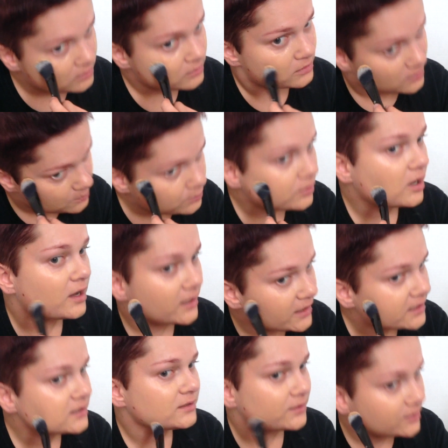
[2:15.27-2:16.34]
This
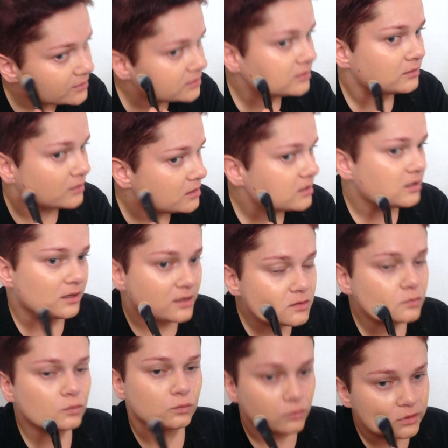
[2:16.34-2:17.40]
product
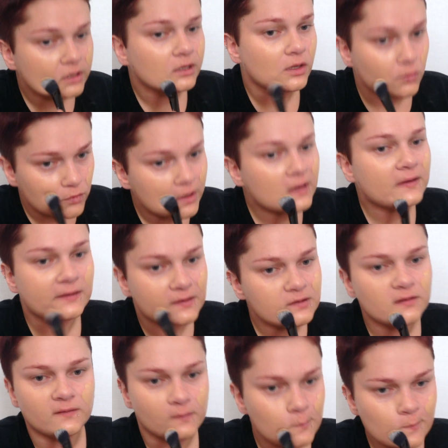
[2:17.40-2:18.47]
is really
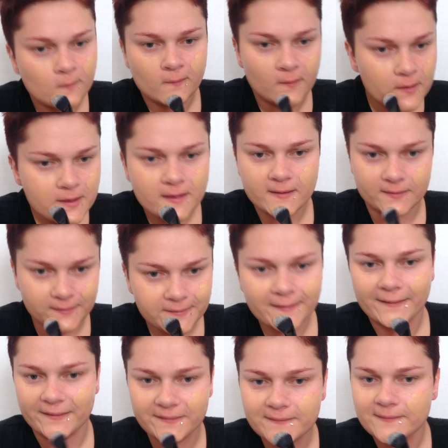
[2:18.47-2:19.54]
radiant and it
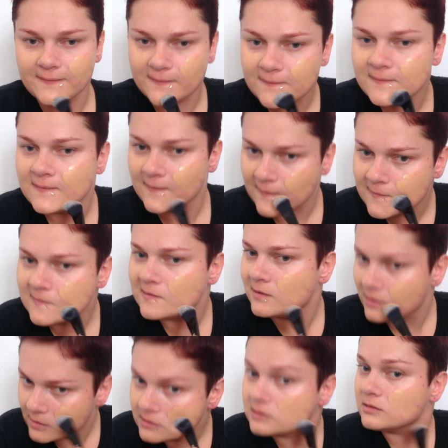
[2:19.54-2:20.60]
kind of
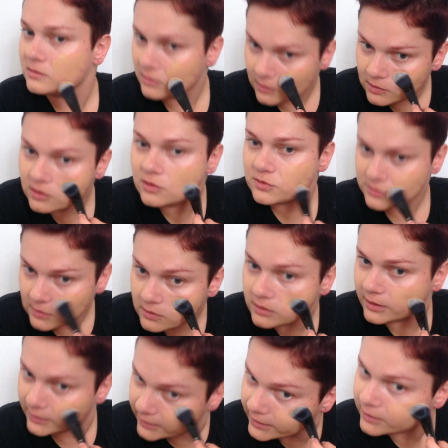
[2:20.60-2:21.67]
goes
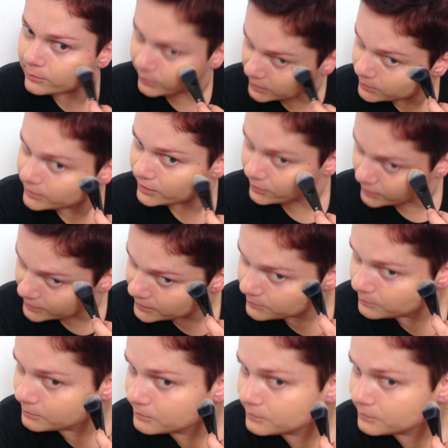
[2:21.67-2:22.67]
on like a BB cream.